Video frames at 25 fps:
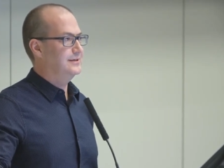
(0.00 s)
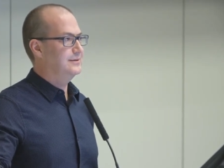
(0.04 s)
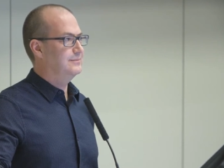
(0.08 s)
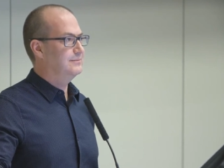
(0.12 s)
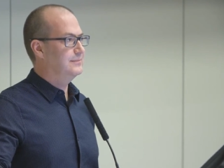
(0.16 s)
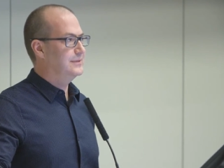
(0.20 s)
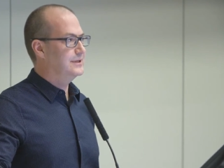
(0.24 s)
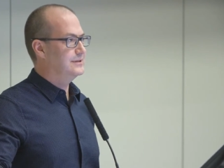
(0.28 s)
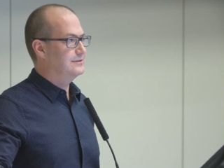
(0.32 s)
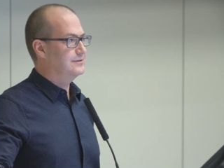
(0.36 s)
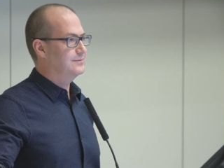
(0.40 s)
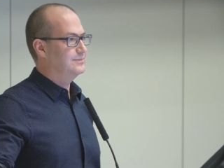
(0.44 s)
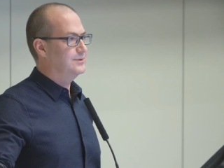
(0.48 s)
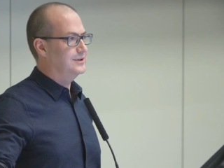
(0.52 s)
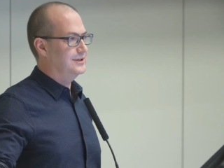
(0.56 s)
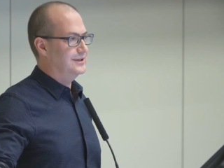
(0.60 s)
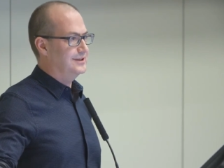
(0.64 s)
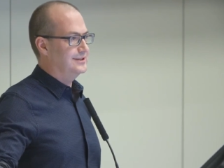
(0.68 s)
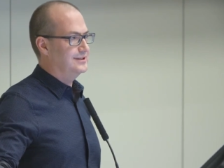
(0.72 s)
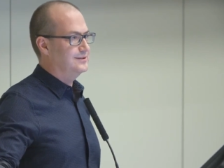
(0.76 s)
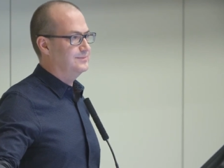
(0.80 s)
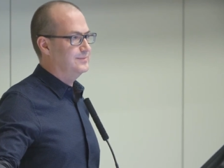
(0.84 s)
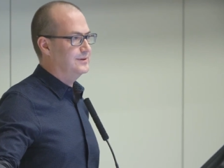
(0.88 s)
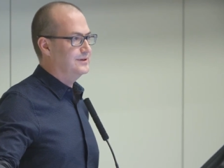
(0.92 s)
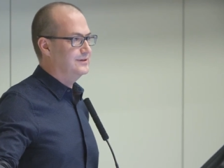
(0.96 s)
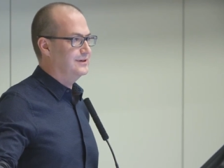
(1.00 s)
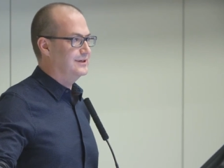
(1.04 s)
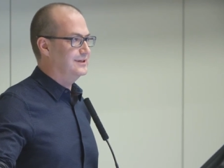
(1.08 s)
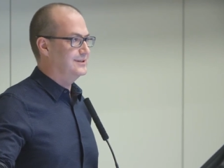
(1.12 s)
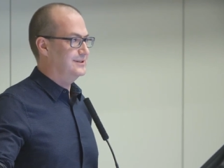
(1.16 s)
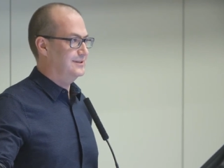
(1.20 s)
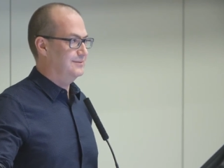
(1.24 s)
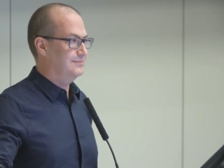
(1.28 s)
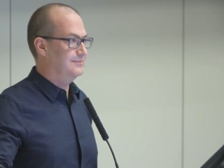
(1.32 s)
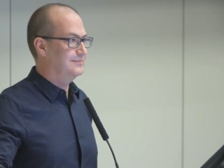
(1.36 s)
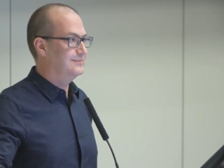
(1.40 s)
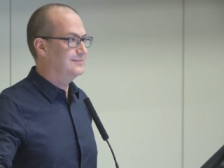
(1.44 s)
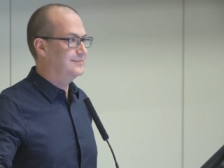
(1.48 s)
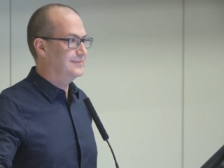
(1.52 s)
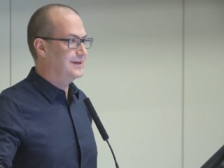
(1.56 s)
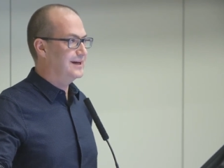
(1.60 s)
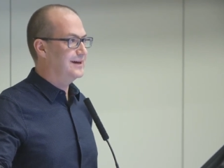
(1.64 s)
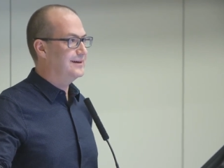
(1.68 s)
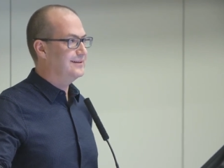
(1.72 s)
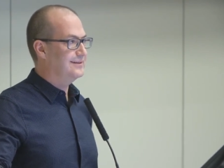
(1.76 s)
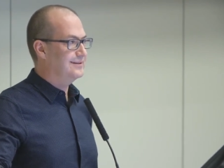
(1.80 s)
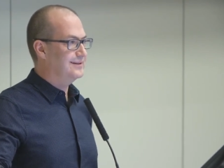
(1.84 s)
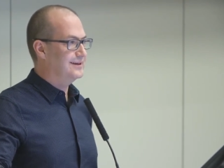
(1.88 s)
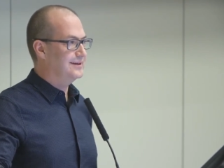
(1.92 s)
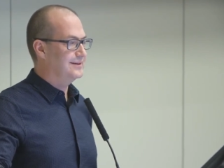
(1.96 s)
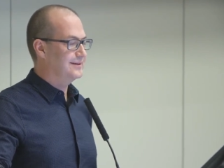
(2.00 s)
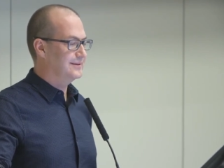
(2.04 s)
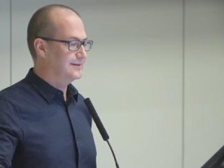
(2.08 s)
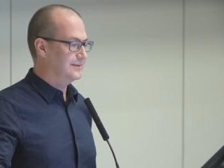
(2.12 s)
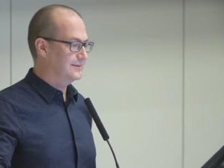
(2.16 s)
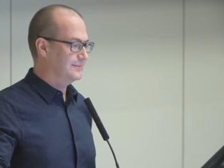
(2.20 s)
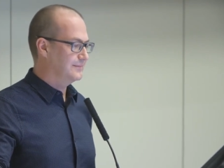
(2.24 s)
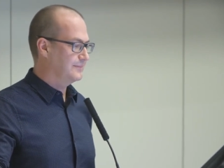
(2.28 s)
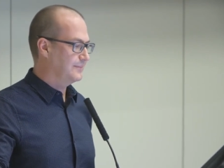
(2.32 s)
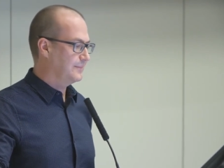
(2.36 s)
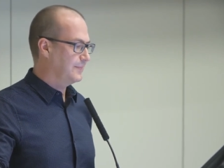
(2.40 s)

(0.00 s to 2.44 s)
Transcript: a miserable experience, and I think.